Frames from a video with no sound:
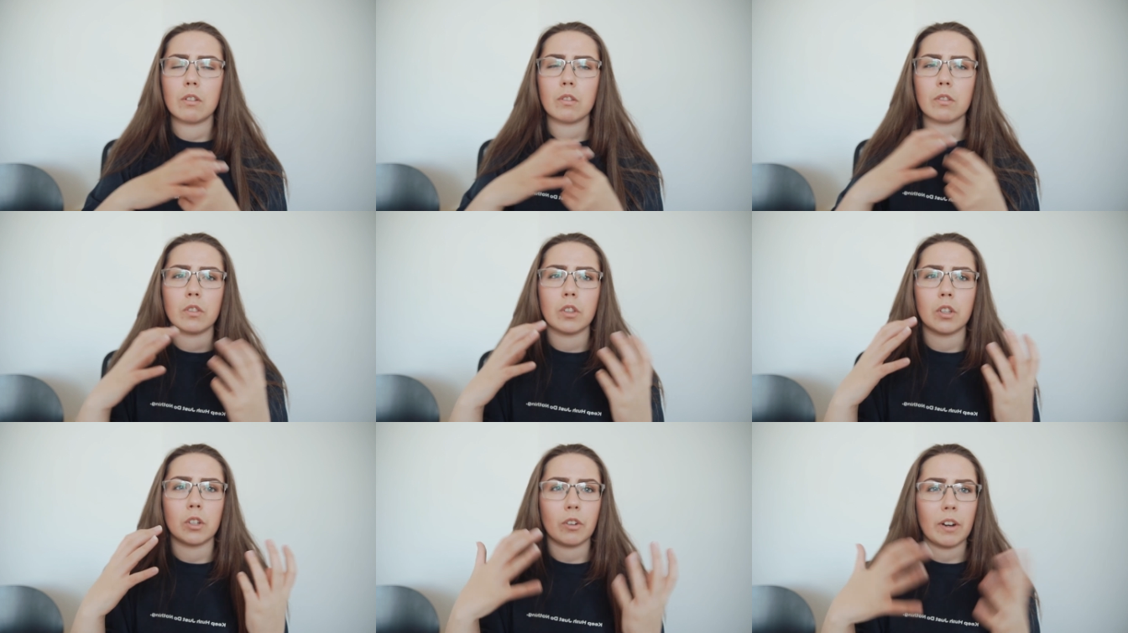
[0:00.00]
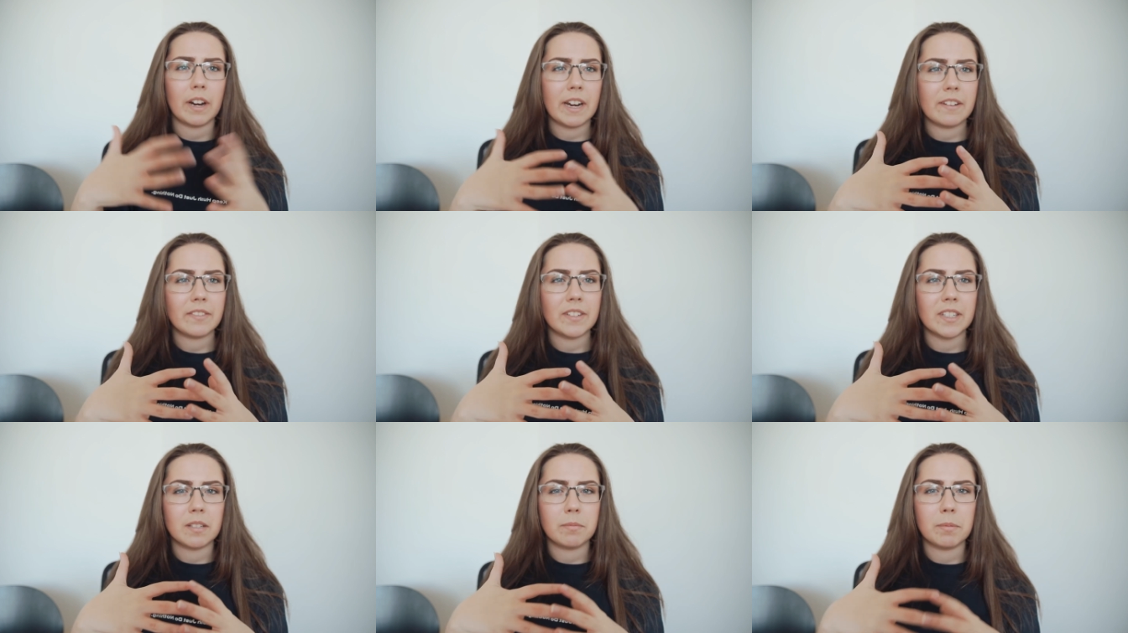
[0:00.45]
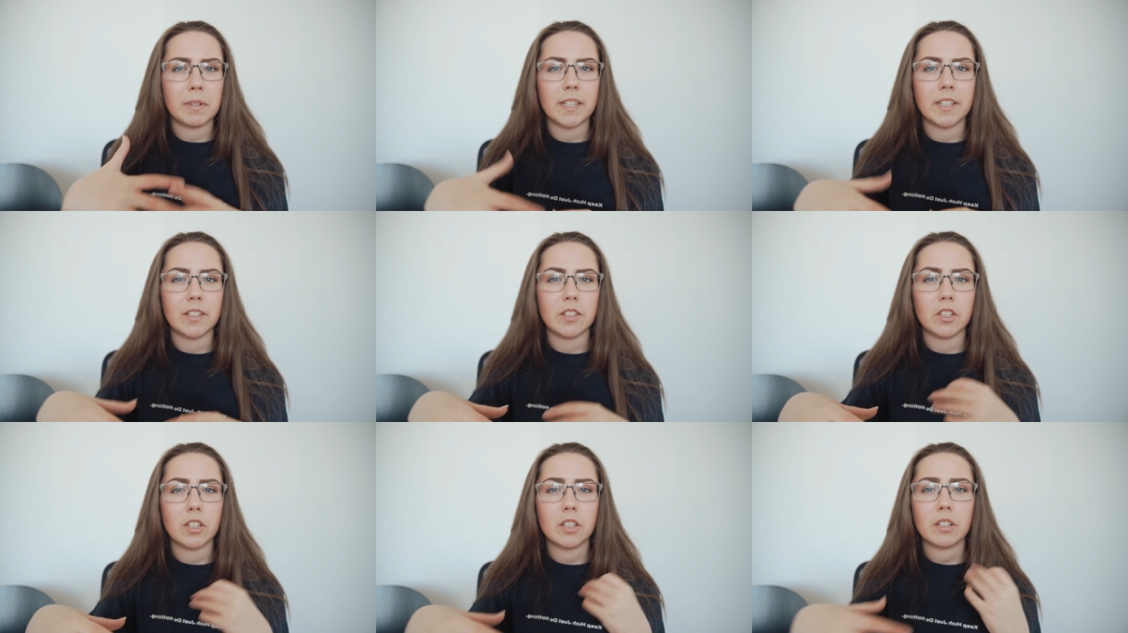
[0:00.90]
the creative
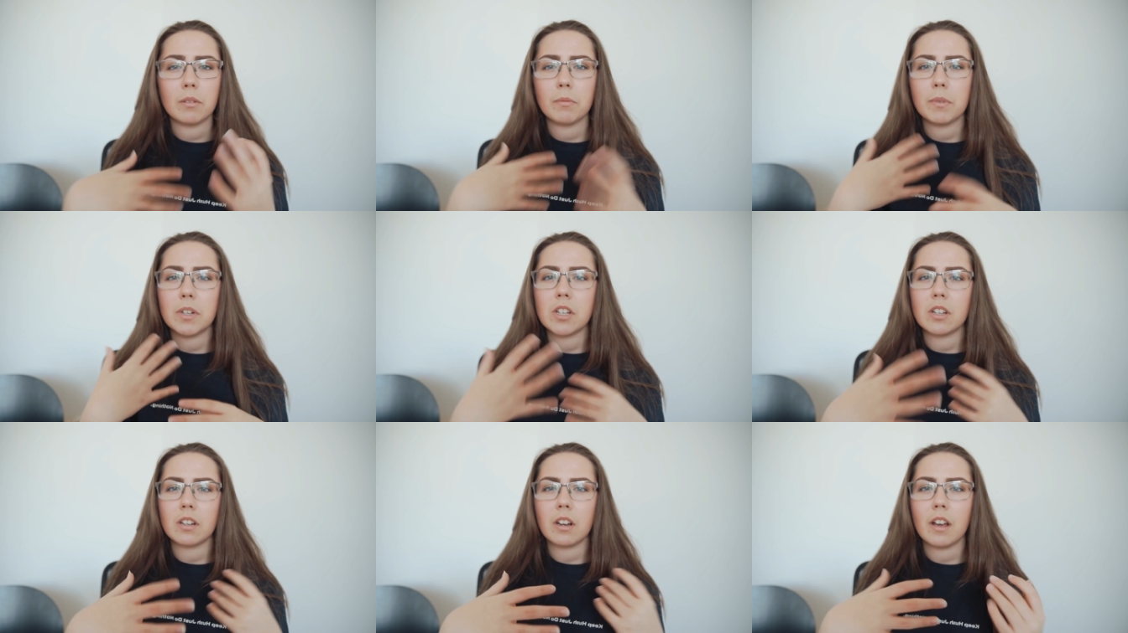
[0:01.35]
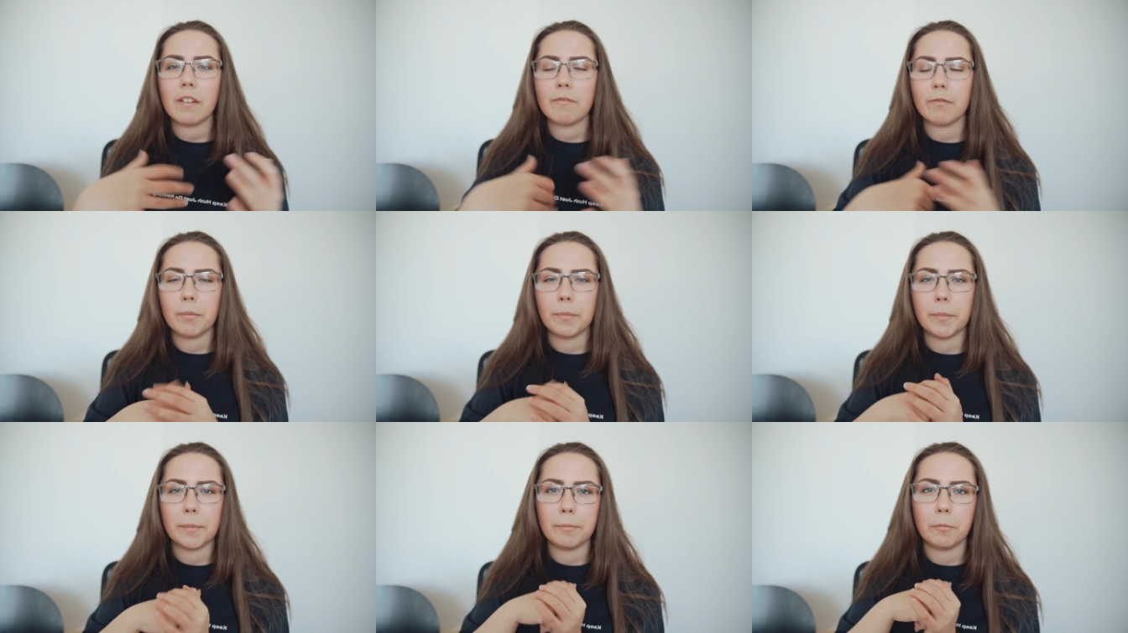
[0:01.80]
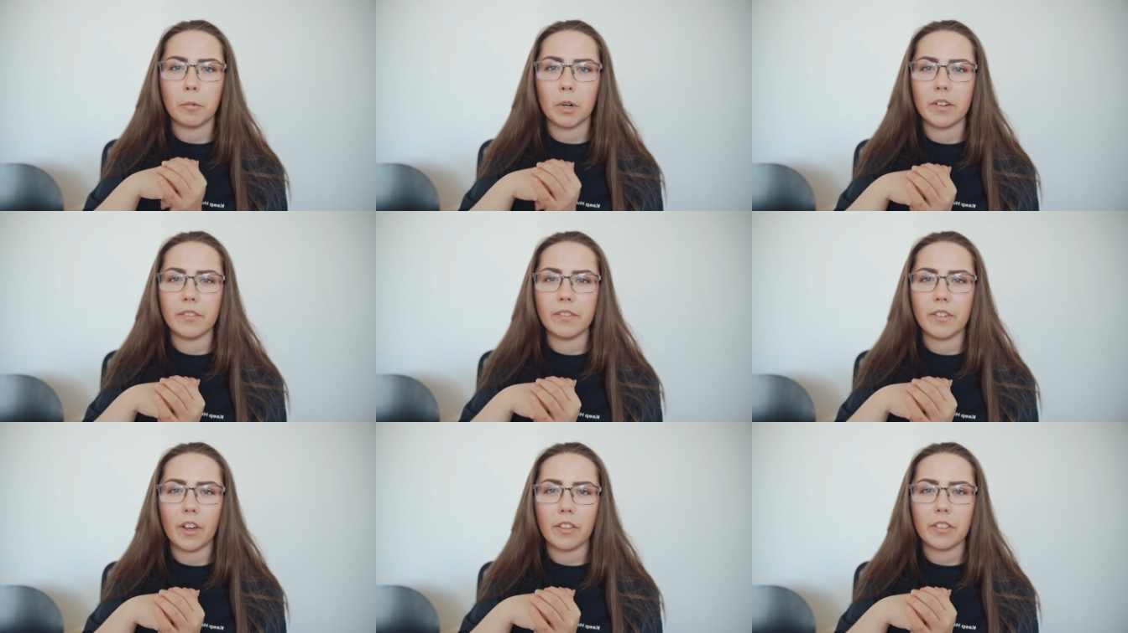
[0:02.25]
disciplines, you know, we should learn from
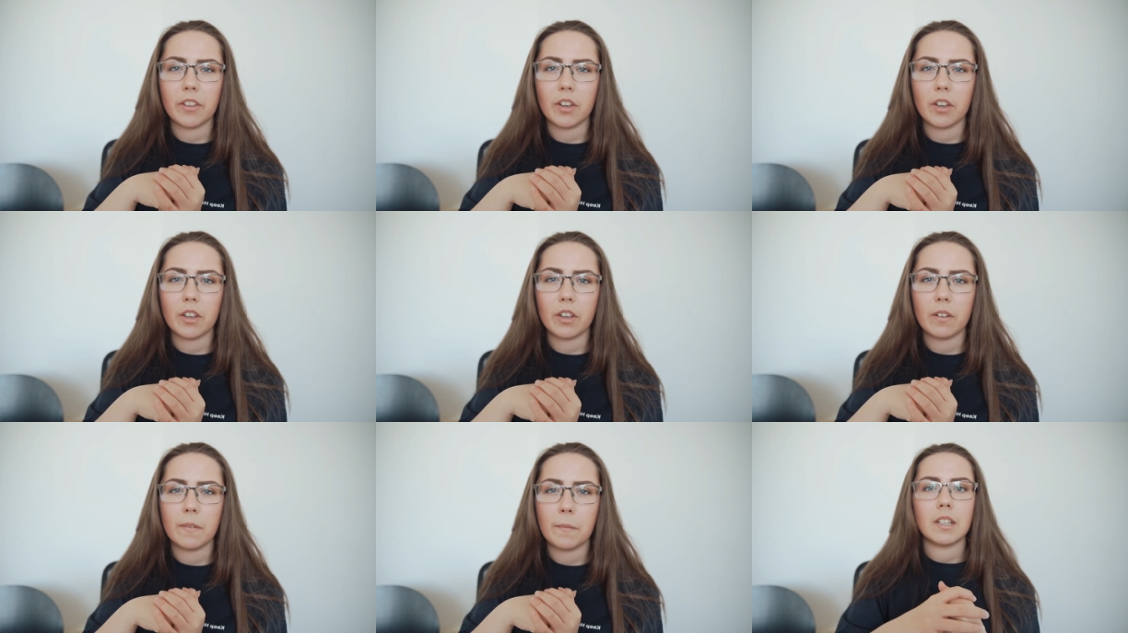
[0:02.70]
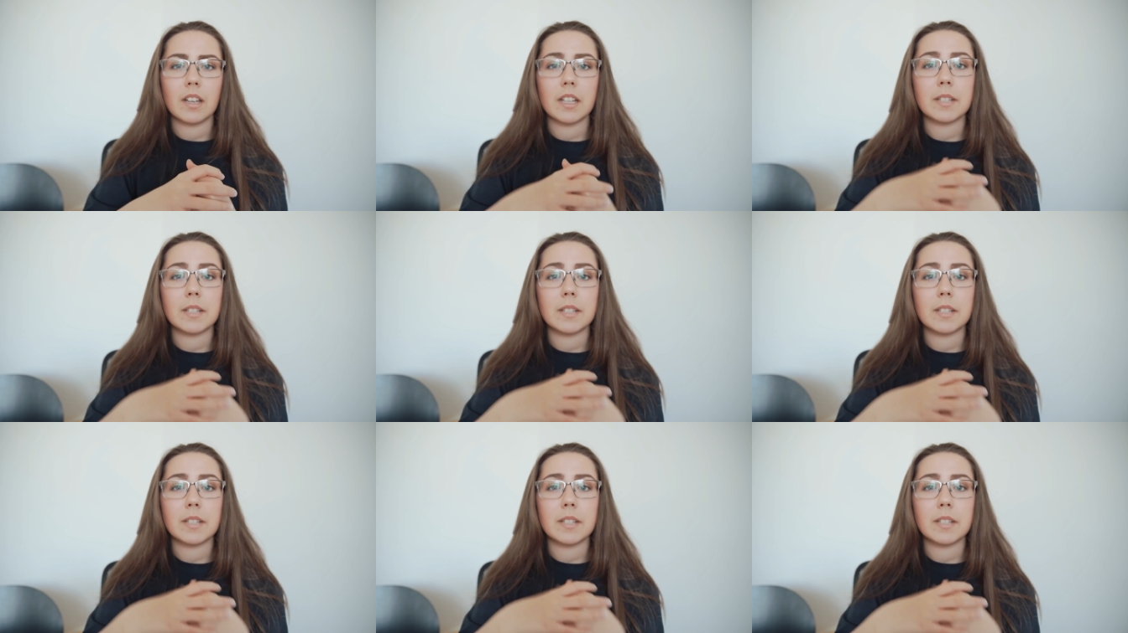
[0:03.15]
one another.